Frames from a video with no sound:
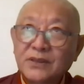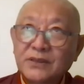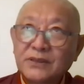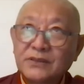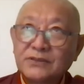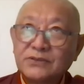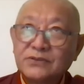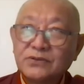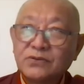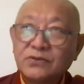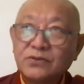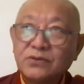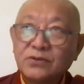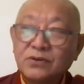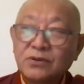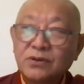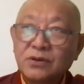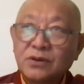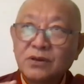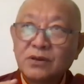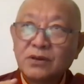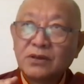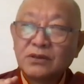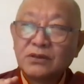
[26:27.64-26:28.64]
so
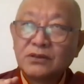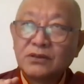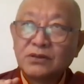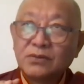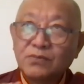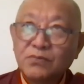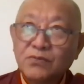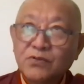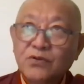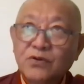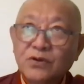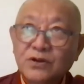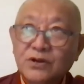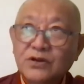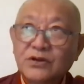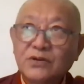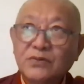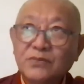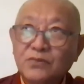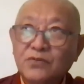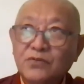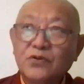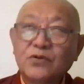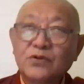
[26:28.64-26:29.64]
the more and
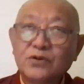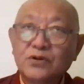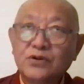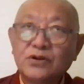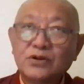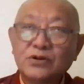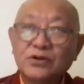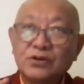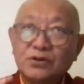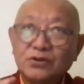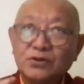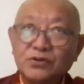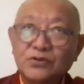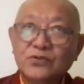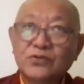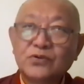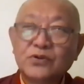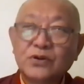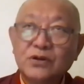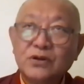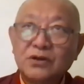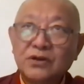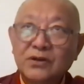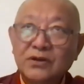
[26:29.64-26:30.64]
more
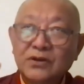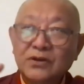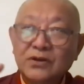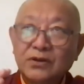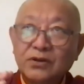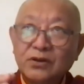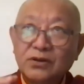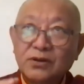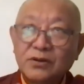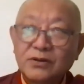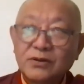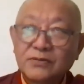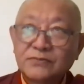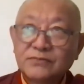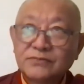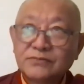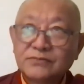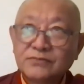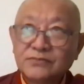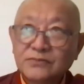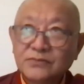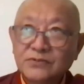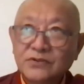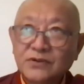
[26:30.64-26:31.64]
you
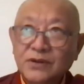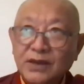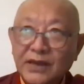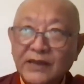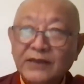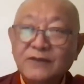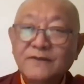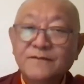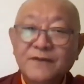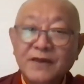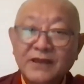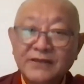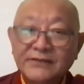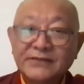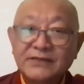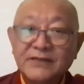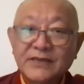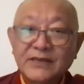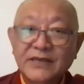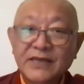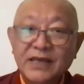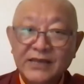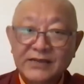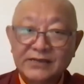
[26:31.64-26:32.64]

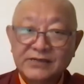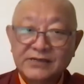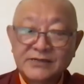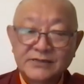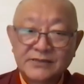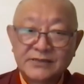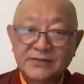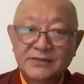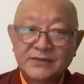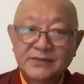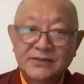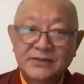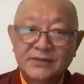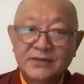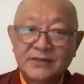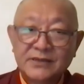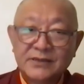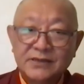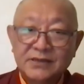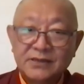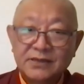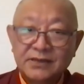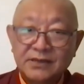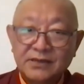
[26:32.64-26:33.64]
investigate,
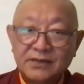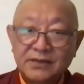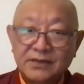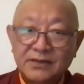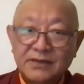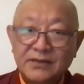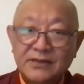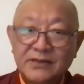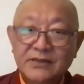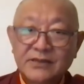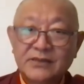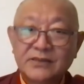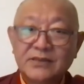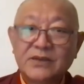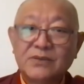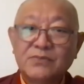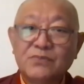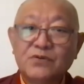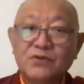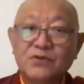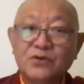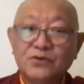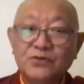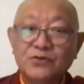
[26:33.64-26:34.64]
the
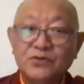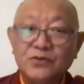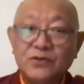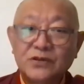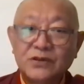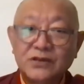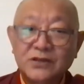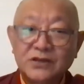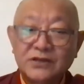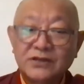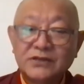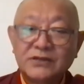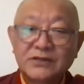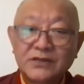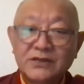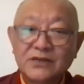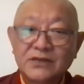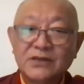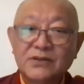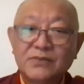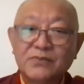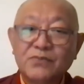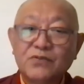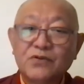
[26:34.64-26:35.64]
more you learn
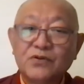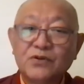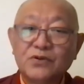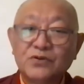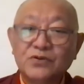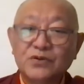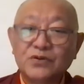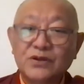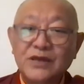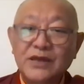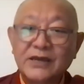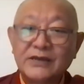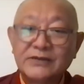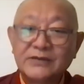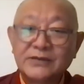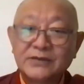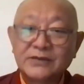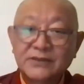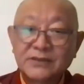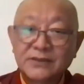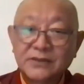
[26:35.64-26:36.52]
and the more you get,